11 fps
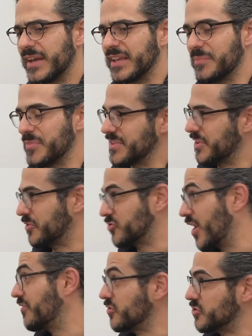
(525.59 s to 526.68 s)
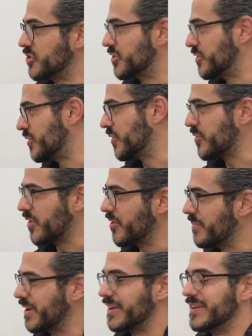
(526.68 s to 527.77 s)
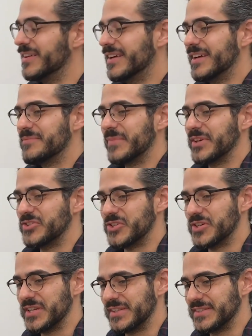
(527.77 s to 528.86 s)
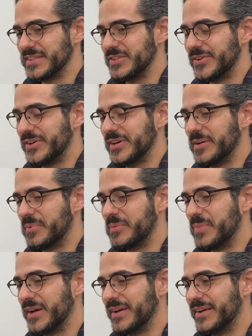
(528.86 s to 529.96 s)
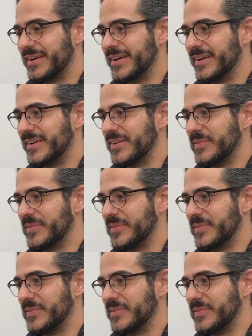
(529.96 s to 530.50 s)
had kept this travel journal throughout my journeys in Europe, but